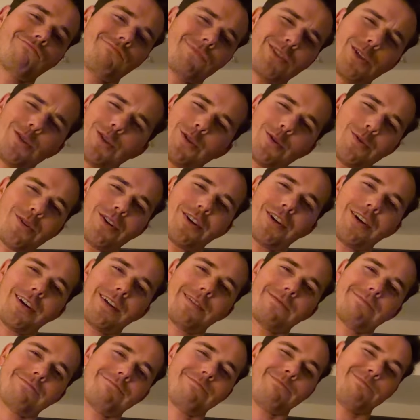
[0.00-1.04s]
You doing
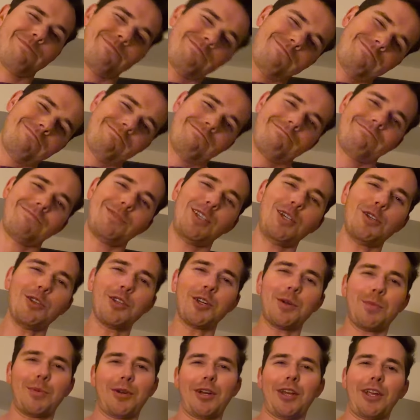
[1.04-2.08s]
good? You
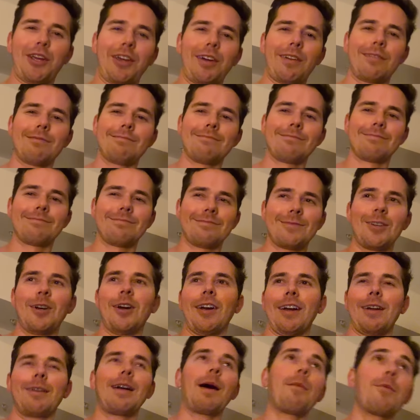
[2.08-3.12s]
look pretty good. All
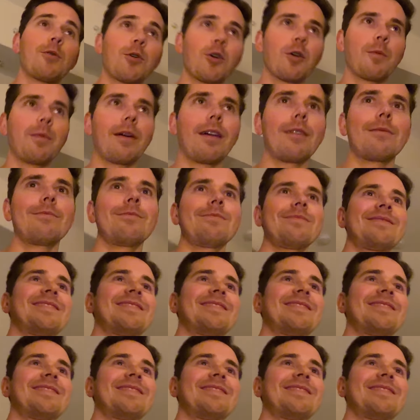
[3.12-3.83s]
right, I'm gonna go to bed.